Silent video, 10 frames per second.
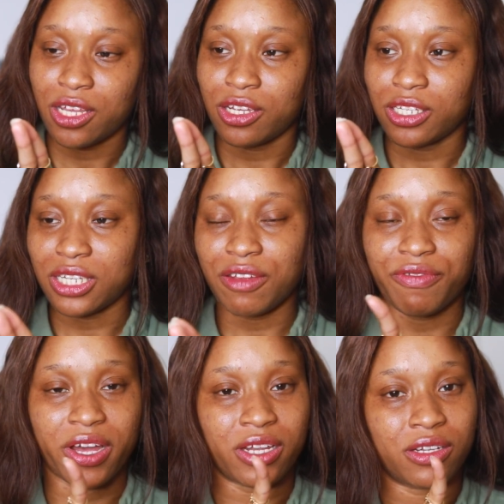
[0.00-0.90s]
Sniff
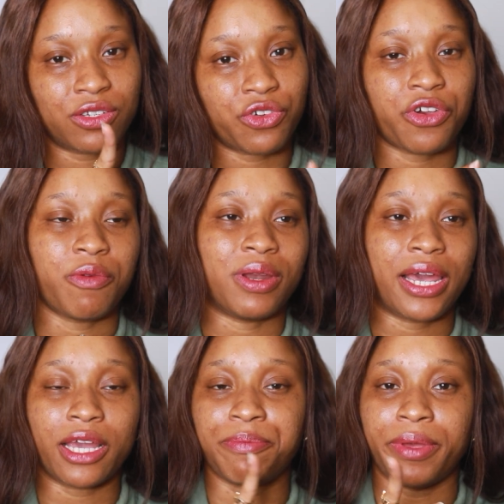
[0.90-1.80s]
and Scray were
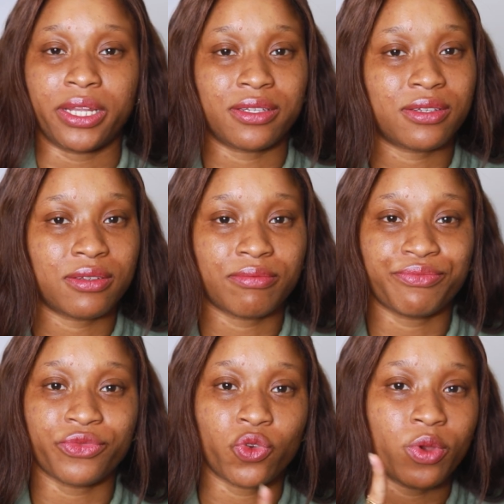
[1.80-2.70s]
like bets.
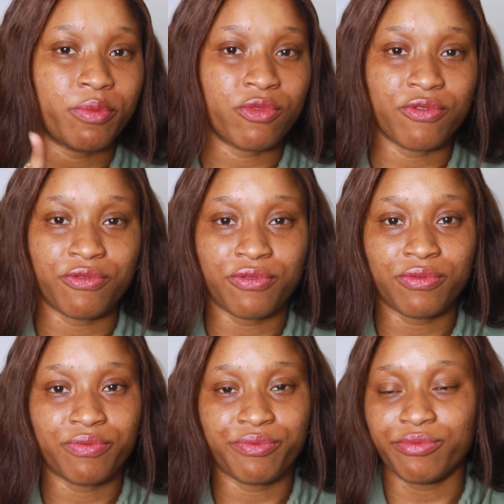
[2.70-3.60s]
We move.
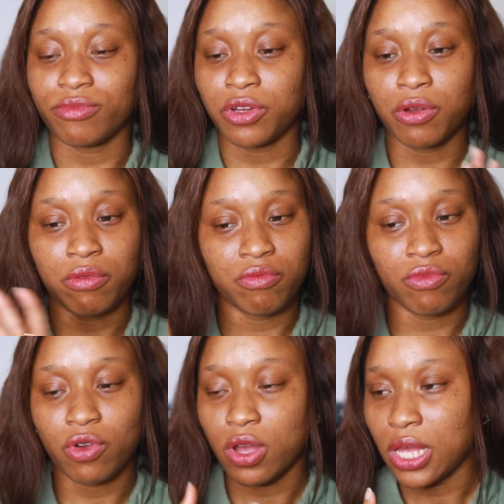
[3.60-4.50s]

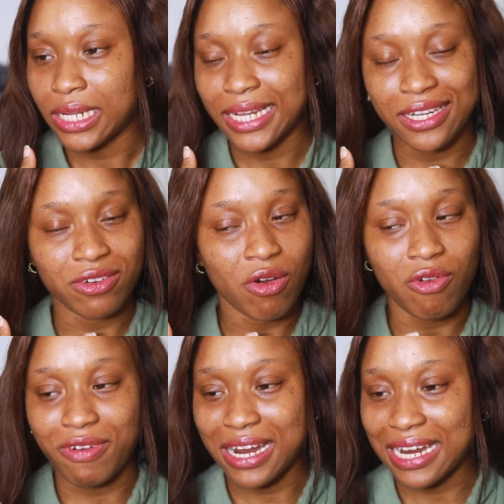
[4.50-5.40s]
They did not
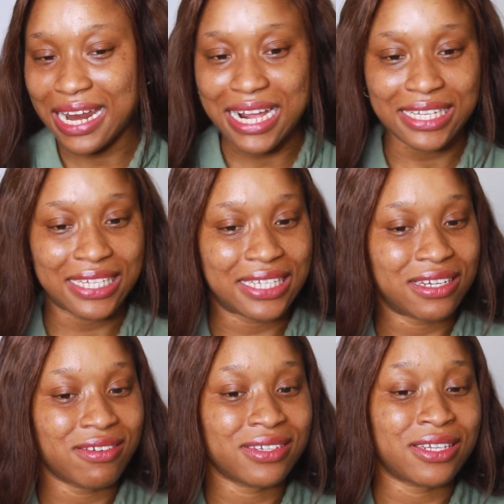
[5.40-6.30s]
overanalyze it. They did
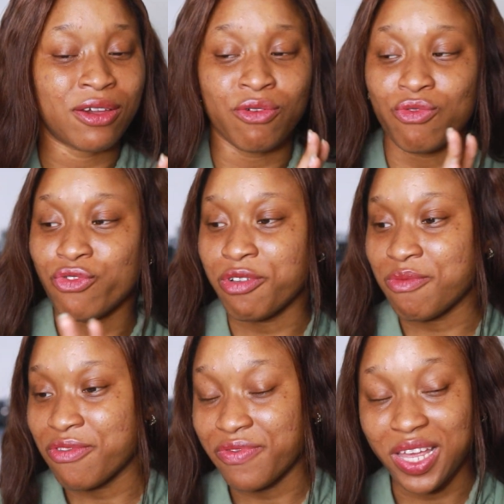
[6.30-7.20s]
not say who
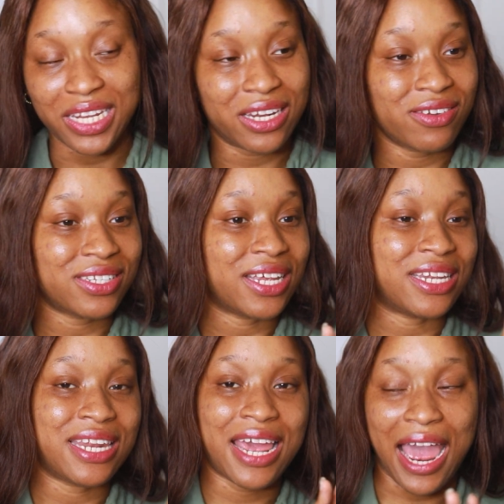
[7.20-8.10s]
removed it. They did not say
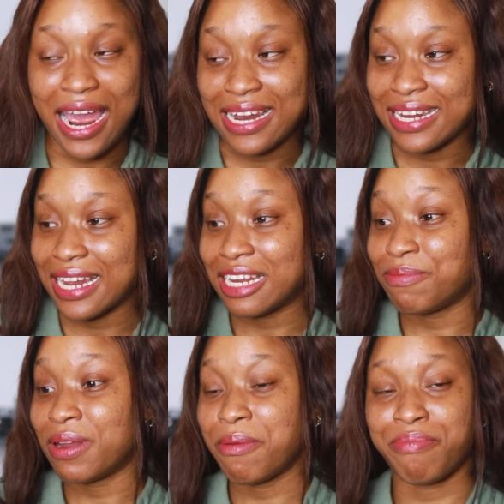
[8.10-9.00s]
did they hide it. Are they
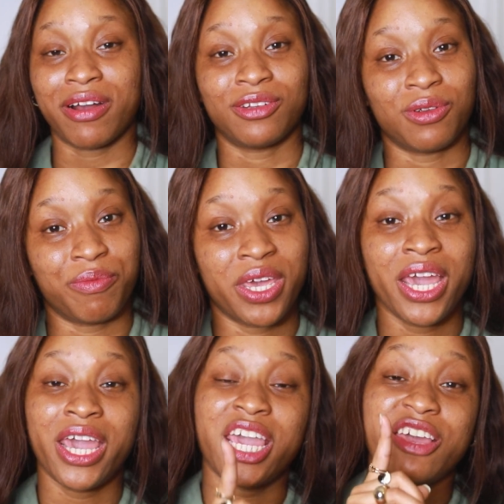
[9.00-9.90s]
playing pranks on me?
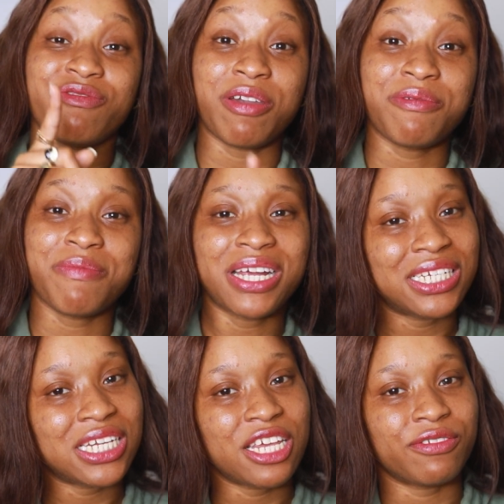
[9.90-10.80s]
If you
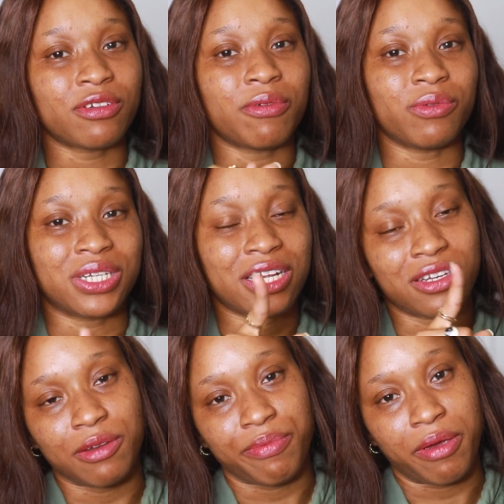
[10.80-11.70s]
imagine if someone was
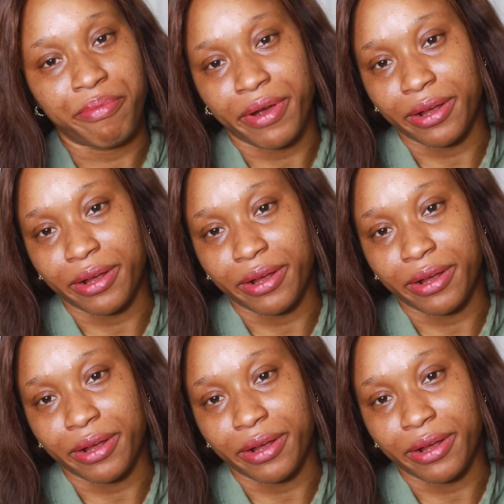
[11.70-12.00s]
actually playing